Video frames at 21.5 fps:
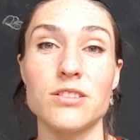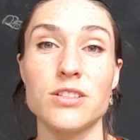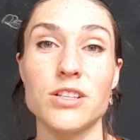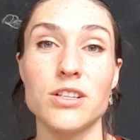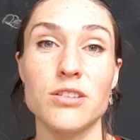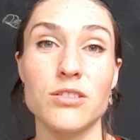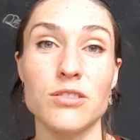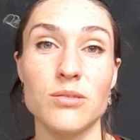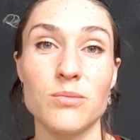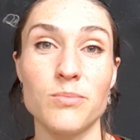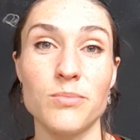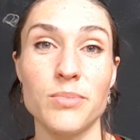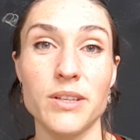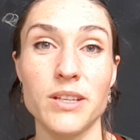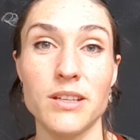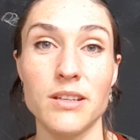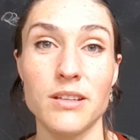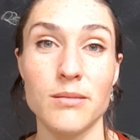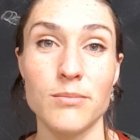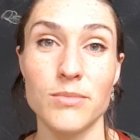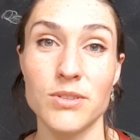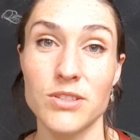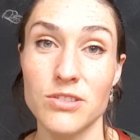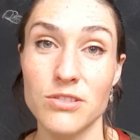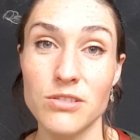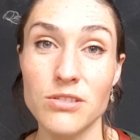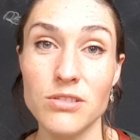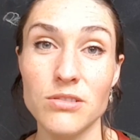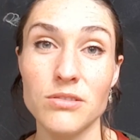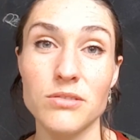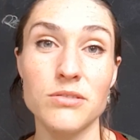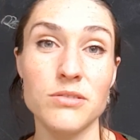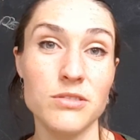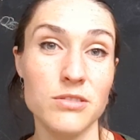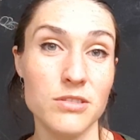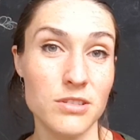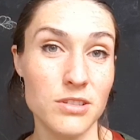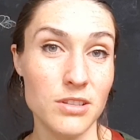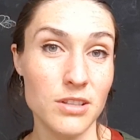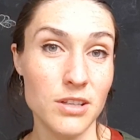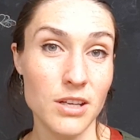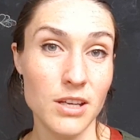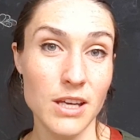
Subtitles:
She could be misused